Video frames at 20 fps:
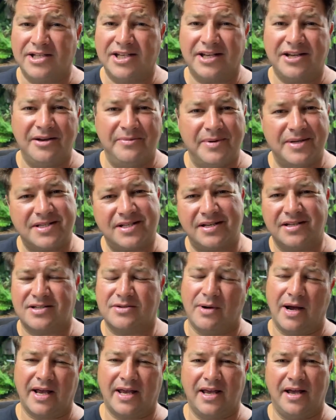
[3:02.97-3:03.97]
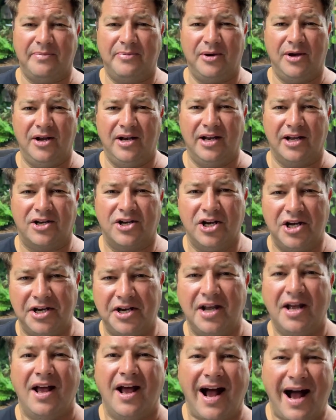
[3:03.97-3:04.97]
Yeah. Chicken Biscuits woke you up early.
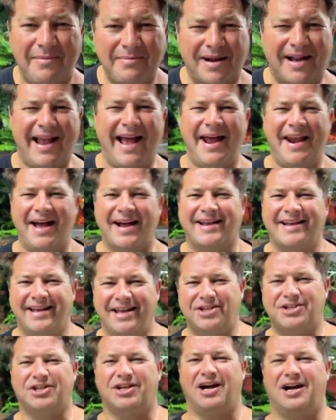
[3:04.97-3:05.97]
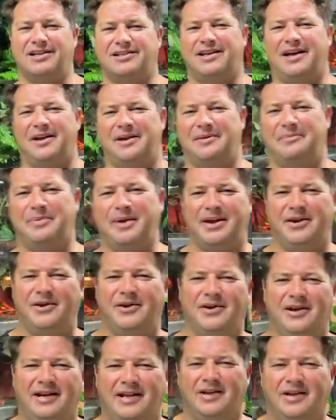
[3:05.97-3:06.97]
Good. I'm glad I can get you guys out of bed
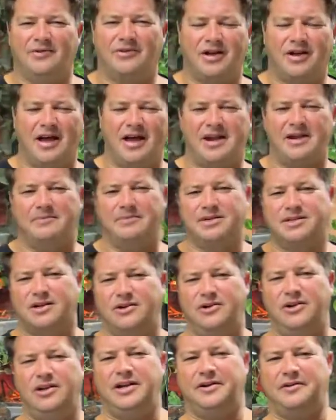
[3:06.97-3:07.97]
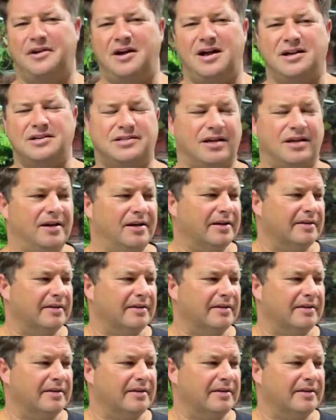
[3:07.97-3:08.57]
early, although Adam is an early riser.